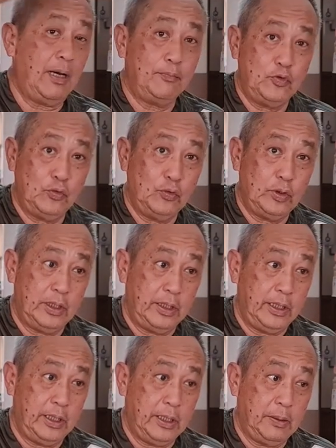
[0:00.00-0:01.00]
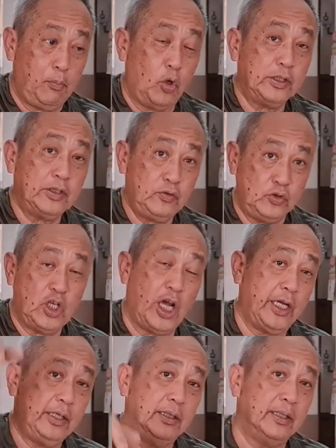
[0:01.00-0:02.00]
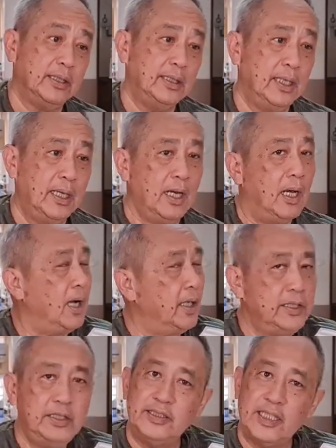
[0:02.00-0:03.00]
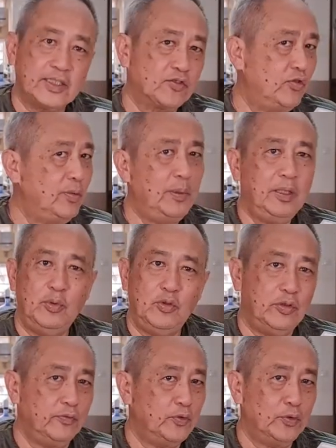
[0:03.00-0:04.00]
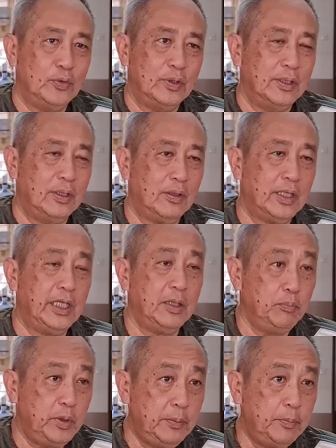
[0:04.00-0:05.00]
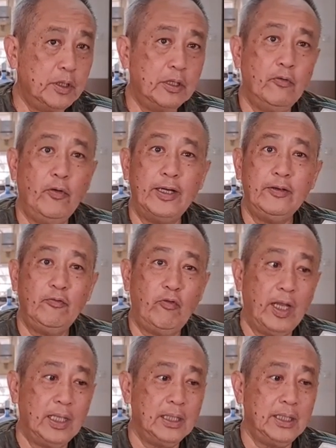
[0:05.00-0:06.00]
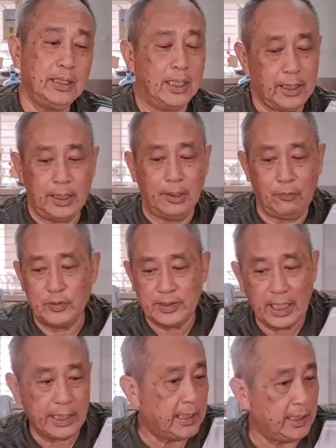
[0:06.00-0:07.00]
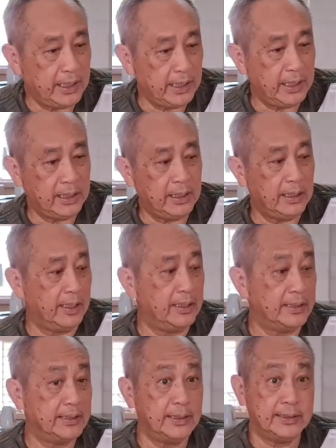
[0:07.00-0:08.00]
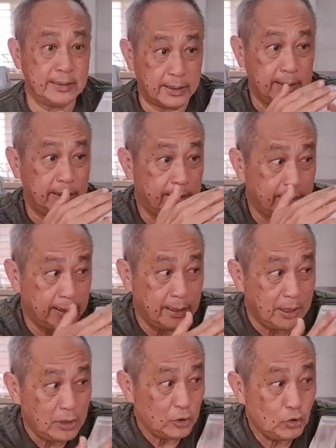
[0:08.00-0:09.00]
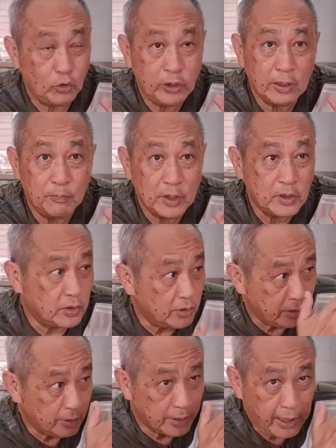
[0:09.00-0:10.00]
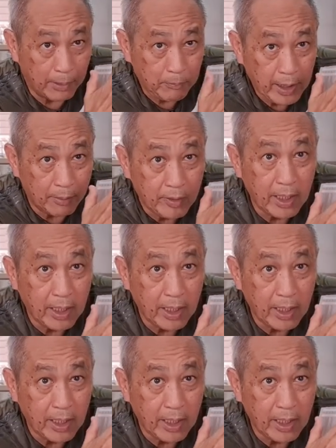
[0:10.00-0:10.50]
up to the border to China, it is extremely beautiful. Okay, the people are very friendly. I was cycling and it says showing a picture. Camp.